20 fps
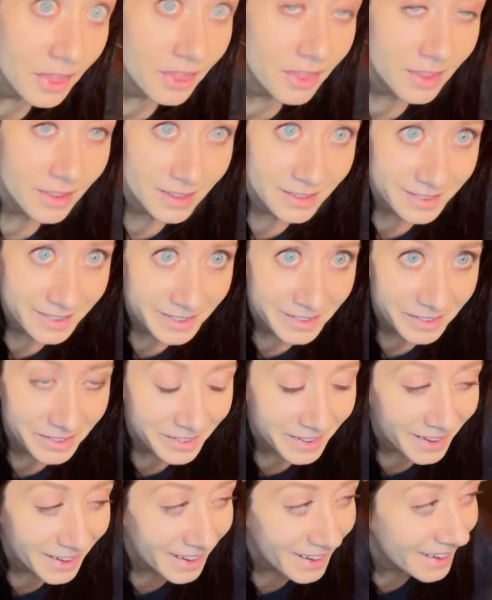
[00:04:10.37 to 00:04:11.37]
this little
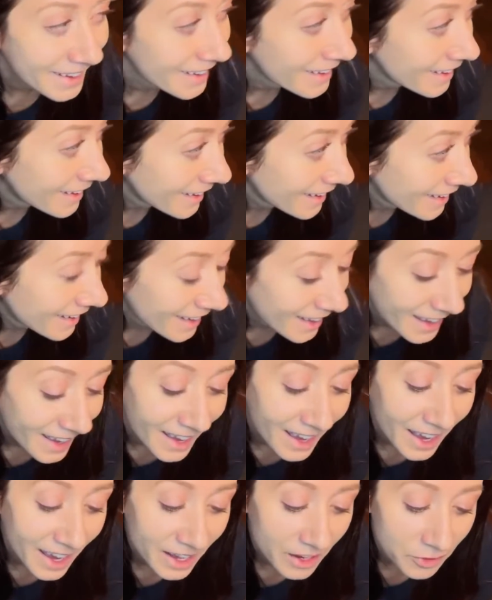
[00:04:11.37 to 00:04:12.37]
guy,
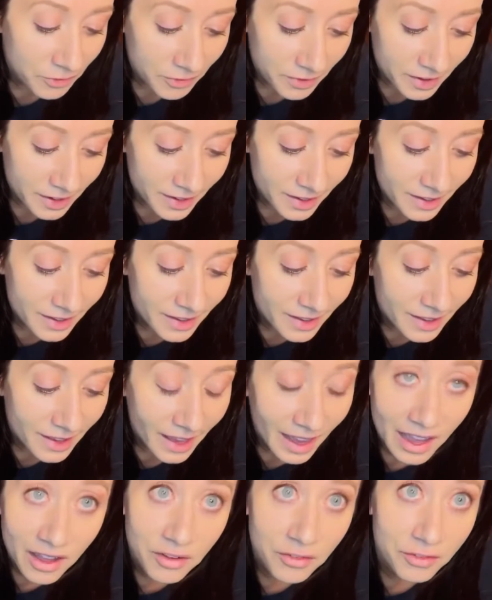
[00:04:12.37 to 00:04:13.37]
I don't want to
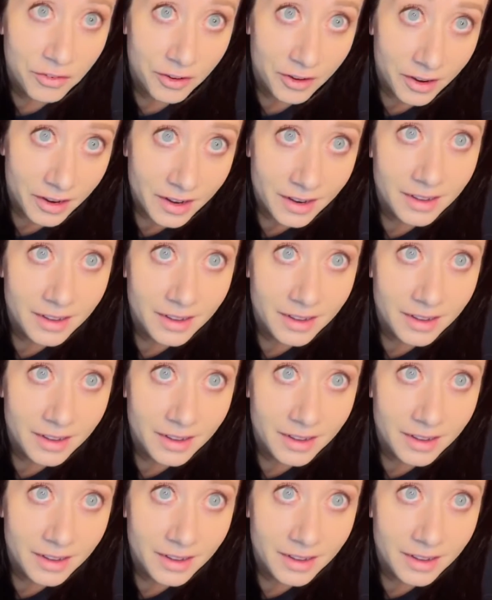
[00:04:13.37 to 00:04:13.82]
ever